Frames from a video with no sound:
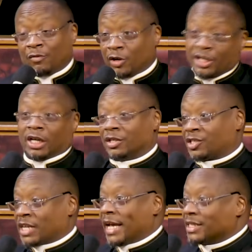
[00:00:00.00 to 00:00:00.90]
For he
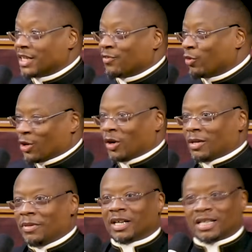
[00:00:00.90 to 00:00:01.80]
understands that if we're
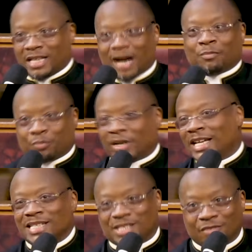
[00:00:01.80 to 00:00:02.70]
going to be a
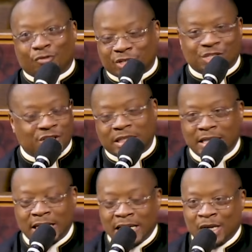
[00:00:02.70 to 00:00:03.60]
comprehensive Christian,
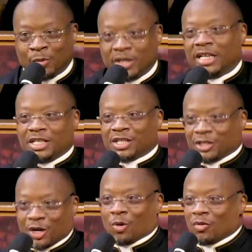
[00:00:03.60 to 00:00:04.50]
we need
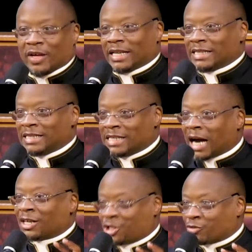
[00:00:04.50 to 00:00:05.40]
to know that
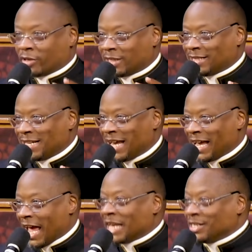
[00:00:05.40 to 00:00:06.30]
doctrine
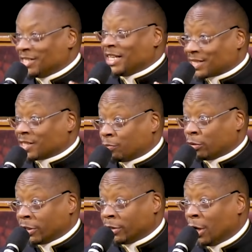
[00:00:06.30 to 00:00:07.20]
and
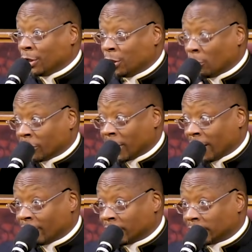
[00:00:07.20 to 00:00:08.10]
discipline go
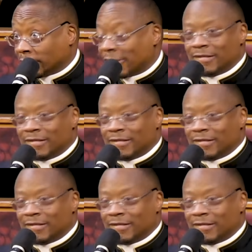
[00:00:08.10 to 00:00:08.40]
together.